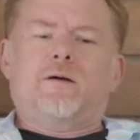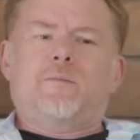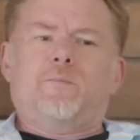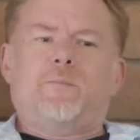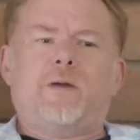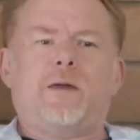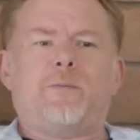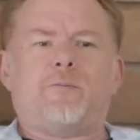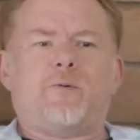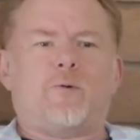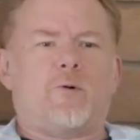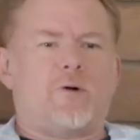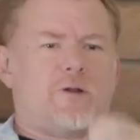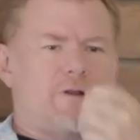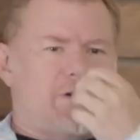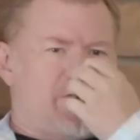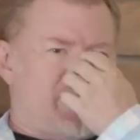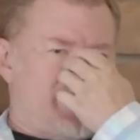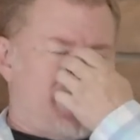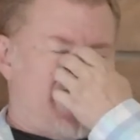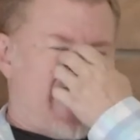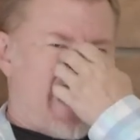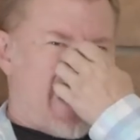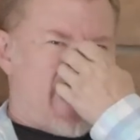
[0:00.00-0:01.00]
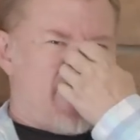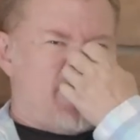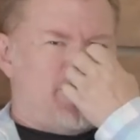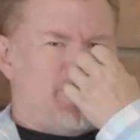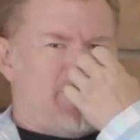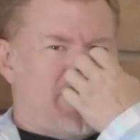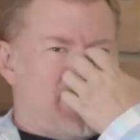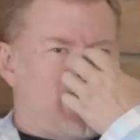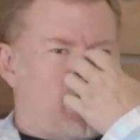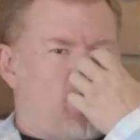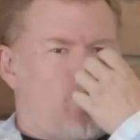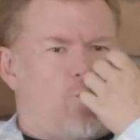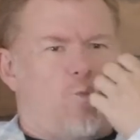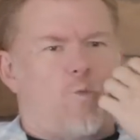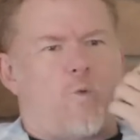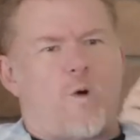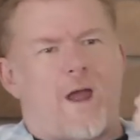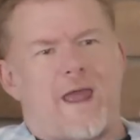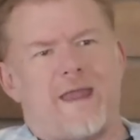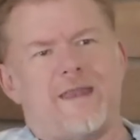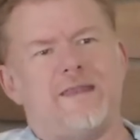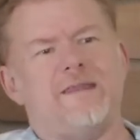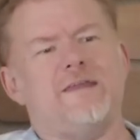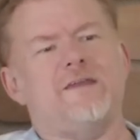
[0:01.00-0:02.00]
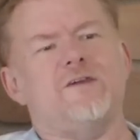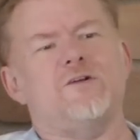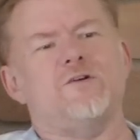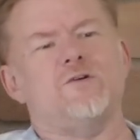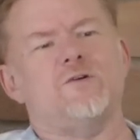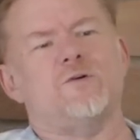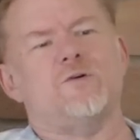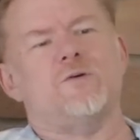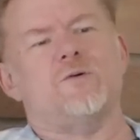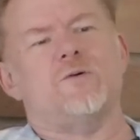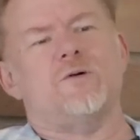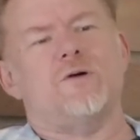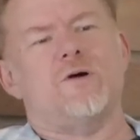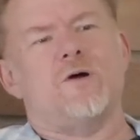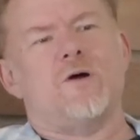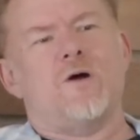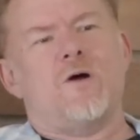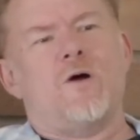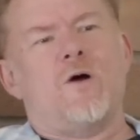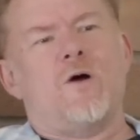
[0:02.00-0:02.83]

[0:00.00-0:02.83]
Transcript: people will learn that, but when you